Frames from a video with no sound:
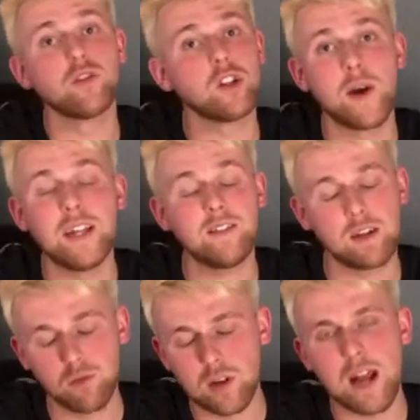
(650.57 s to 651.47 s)
to do anything.
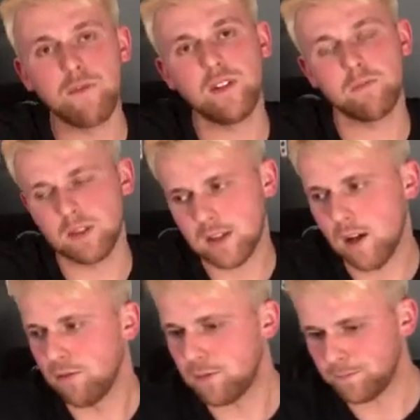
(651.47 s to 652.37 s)
I'm doing everything
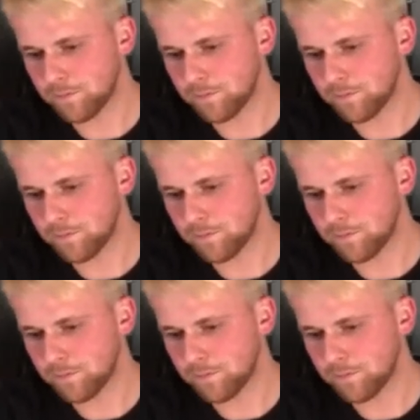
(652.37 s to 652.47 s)
myself.